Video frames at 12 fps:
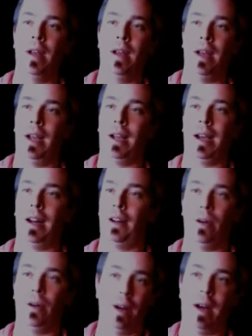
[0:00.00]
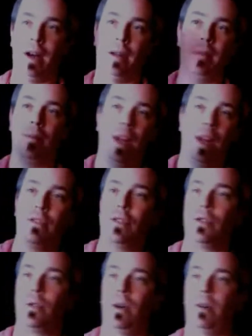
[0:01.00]
and kind of doing here's a
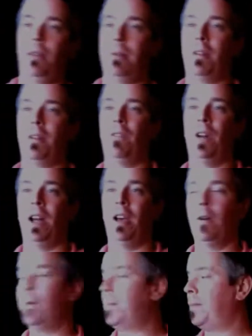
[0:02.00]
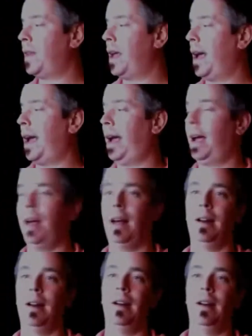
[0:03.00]
short clip of their video
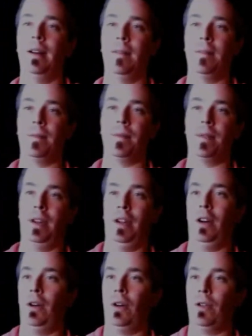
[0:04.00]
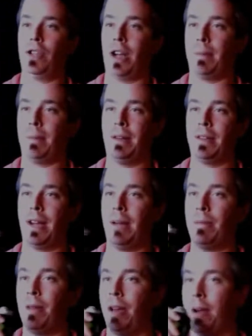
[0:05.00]
and, go check them out type
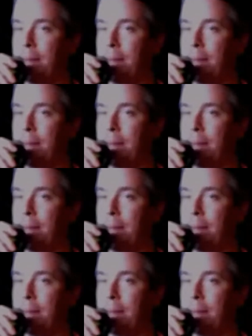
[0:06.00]
thing.